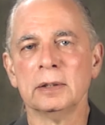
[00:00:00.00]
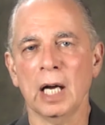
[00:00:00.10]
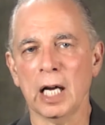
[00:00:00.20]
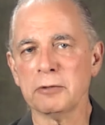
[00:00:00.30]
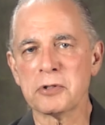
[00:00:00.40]

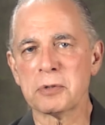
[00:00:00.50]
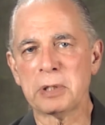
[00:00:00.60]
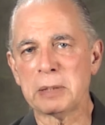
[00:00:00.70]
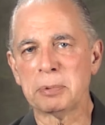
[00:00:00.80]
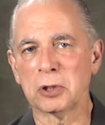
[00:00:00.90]
Hundreds of
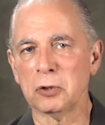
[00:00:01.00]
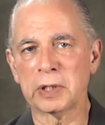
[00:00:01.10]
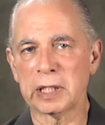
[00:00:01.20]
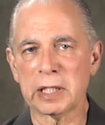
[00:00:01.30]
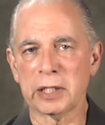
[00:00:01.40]
people over
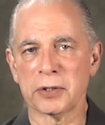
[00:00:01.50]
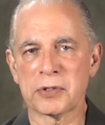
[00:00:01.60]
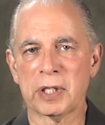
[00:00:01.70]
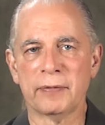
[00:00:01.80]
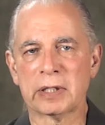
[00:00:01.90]
the
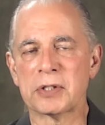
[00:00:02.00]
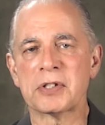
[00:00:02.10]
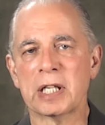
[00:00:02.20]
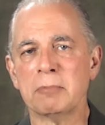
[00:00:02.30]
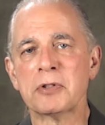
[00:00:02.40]
years have had the
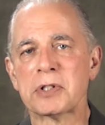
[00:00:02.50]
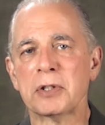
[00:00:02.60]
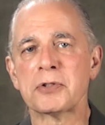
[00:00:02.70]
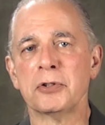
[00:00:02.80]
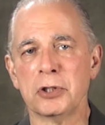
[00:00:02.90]
same
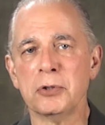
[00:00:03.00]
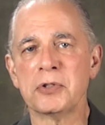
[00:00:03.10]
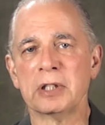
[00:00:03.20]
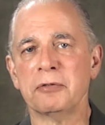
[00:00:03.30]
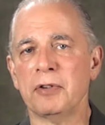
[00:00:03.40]
results
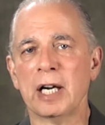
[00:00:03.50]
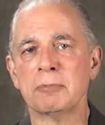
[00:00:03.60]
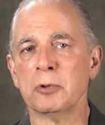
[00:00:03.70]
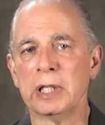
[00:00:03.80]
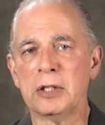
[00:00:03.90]
using
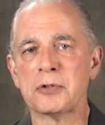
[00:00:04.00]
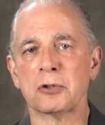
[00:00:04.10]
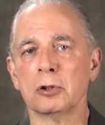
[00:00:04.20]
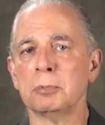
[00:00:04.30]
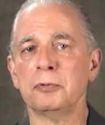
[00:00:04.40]
Fibro-Ease
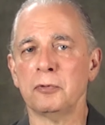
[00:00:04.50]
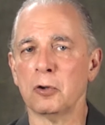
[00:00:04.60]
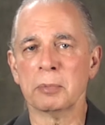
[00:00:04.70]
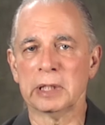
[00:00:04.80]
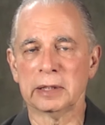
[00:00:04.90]
herbal
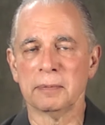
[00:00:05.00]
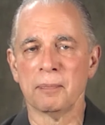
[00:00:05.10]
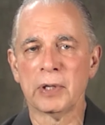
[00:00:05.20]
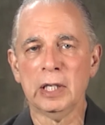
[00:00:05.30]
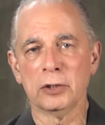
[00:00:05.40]
formula
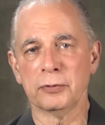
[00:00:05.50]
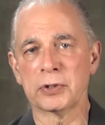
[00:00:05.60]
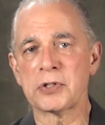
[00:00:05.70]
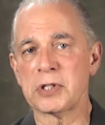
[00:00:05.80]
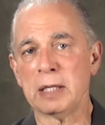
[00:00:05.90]
for
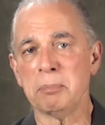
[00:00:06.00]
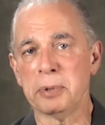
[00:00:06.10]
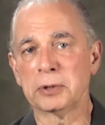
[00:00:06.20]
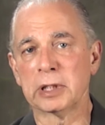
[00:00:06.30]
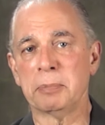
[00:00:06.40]
the same
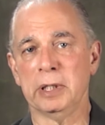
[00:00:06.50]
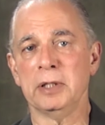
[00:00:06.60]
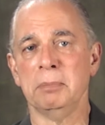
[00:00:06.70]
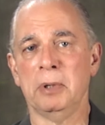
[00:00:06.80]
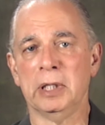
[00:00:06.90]
buildup in
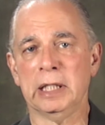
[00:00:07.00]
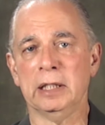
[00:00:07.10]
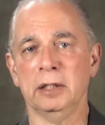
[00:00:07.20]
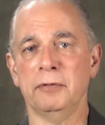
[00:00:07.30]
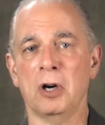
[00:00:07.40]
the body
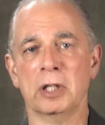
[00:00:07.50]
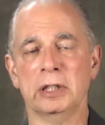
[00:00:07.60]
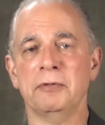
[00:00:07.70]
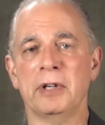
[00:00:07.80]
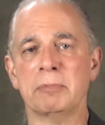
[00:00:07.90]
of
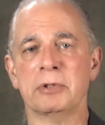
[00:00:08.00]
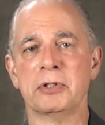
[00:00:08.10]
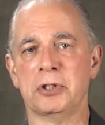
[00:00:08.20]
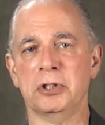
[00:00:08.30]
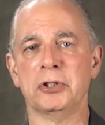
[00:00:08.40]
hardened
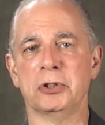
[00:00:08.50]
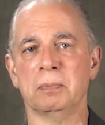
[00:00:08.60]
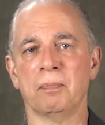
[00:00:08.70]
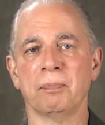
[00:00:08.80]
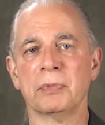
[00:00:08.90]
fibrinous tissue.
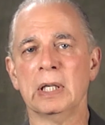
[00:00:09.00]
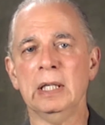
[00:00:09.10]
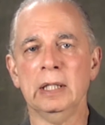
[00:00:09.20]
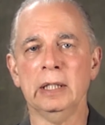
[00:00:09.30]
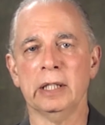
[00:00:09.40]

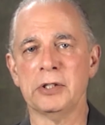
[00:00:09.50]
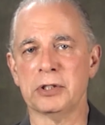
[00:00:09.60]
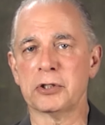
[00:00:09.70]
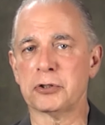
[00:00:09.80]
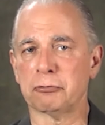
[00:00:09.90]
It is
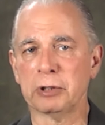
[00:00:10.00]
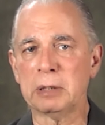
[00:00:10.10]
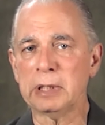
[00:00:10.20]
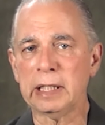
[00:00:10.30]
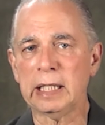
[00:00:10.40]

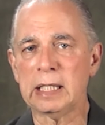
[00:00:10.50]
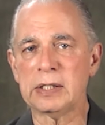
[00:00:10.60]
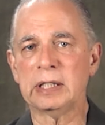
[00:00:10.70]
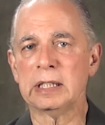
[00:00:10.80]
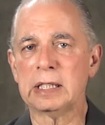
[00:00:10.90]
extremely
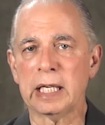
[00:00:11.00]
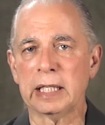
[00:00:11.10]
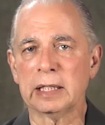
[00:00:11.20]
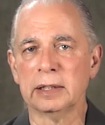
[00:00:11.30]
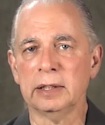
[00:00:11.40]
easy to
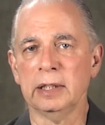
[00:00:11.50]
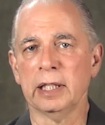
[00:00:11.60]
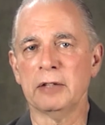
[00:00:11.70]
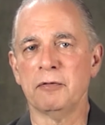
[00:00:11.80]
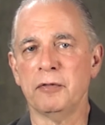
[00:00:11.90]
take
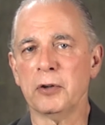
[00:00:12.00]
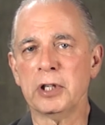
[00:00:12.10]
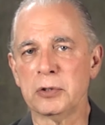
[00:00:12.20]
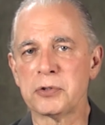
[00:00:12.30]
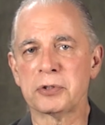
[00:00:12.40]
and very
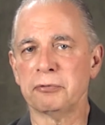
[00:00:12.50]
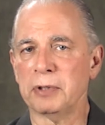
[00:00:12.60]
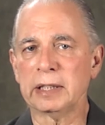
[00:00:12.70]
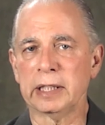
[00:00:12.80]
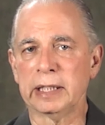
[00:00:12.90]

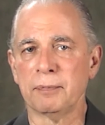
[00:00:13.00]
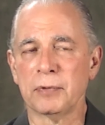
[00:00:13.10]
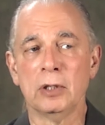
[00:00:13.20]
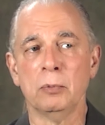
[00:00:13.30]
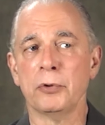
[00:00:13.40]
user-friendly
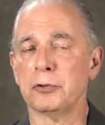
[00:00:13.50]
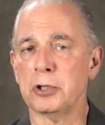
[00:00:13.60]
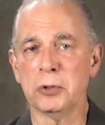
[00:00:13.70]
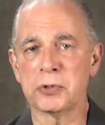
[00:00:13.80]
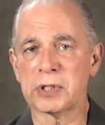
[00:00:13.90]
with
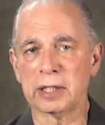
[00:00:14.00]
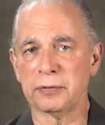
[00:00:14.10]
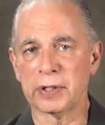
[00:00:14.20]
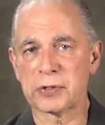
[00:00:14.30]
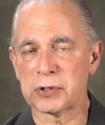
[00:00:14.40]
no side
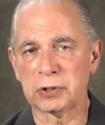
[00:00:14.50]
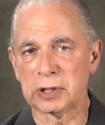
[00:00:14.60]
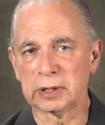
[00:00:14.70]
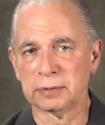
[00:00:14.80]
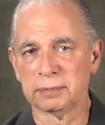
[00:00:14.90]
effects at
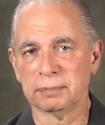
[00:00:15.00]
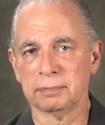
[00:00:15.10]
all.